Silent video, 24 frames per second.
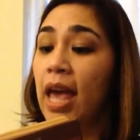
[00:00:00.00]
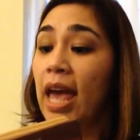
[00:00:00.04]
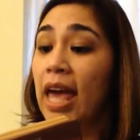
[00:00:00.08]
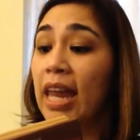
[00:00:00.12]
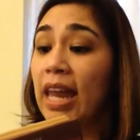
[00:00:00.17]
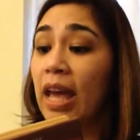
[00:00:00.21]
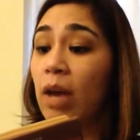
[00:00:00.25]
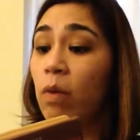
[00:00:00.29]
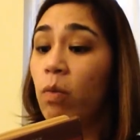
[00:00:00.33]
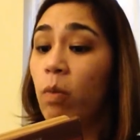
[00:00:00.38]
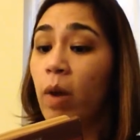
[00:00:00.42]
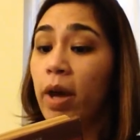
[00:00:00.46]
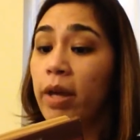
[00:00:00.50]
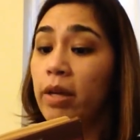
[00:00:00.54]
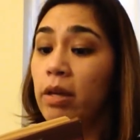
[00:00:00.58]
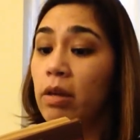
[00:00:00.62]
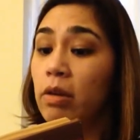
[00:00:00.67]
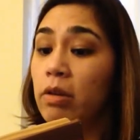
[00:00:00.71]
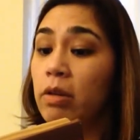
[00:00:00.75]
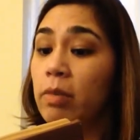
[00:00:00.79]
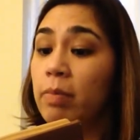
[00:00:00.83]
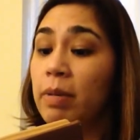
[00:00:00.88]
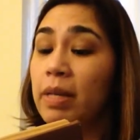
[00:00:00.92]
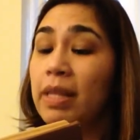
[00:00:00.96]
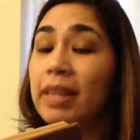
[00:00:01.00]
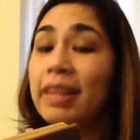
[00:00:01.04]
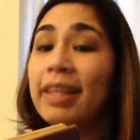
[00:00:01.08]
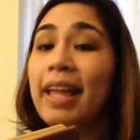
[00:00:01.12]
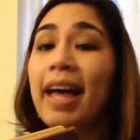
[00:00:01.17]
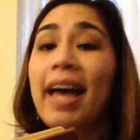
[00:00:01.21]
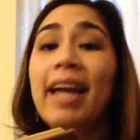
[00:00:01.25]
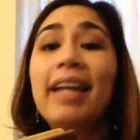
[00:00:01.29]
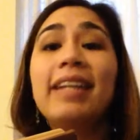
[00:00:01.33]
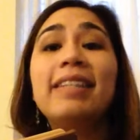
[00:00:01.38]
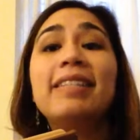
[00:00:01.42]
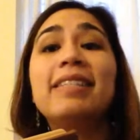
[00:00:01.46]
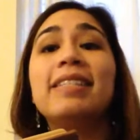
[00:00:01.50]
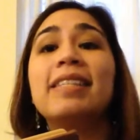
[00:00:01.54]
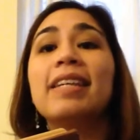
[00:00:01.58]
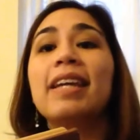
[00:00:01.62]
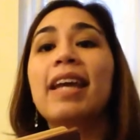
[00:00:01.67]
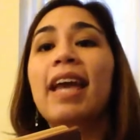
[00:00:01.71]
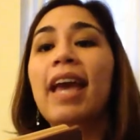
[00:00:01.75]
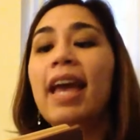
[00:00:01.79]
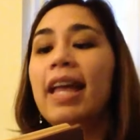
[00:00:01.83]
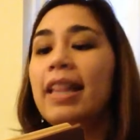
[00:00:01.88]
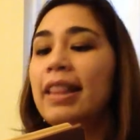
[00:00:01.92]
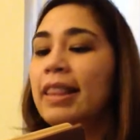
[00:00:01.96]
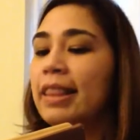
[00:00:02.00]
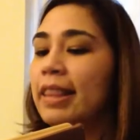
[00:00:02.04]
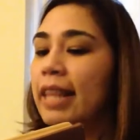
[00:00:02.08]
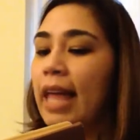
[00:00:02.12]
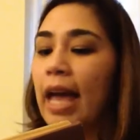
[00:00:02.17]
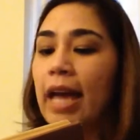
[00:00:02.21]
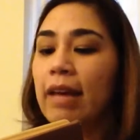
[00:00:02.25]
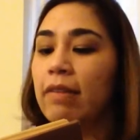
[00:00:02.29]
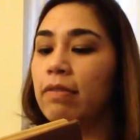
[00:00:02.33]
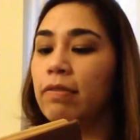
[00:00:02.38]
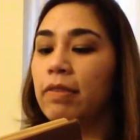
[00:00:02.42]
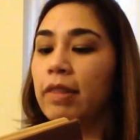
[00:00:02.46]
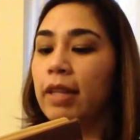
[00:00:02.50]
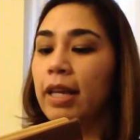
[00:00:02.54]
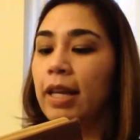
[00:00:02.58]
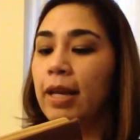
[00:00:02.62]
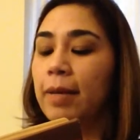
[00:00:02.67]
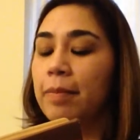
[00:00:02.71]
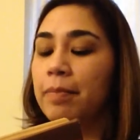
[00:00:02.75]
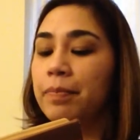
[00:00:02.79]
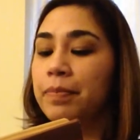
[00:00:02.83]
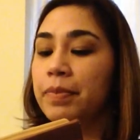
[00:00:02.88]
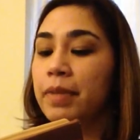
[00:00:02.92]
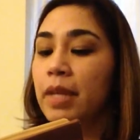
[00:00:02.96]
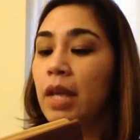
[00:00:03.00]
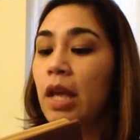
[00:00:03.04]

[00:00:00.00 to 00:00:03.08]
And I want you to be light and lively.